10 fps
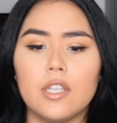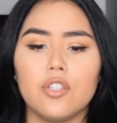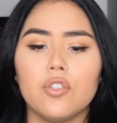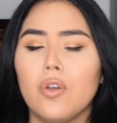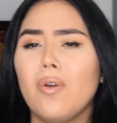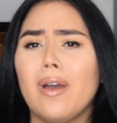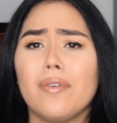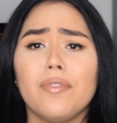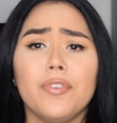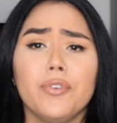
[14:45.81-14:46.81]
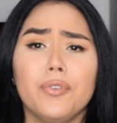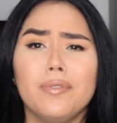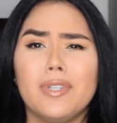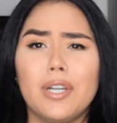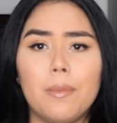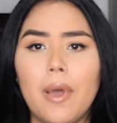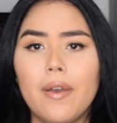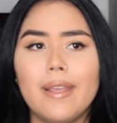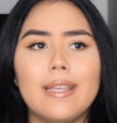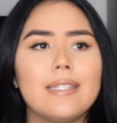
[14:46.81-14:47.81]
I don't feel good
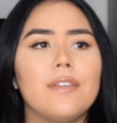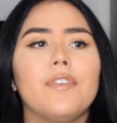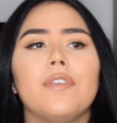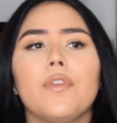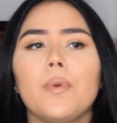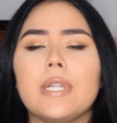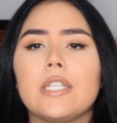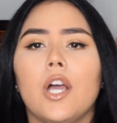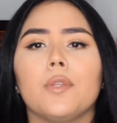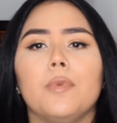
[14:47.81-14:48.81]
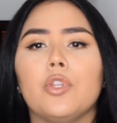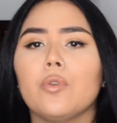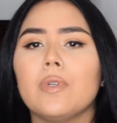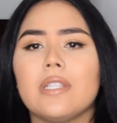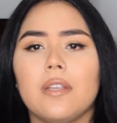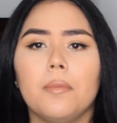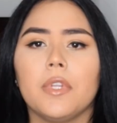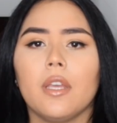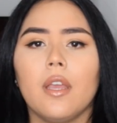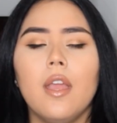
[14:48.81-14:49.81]
about it. It's different if he would have talked me through it,
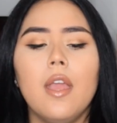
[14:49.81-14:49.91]
something.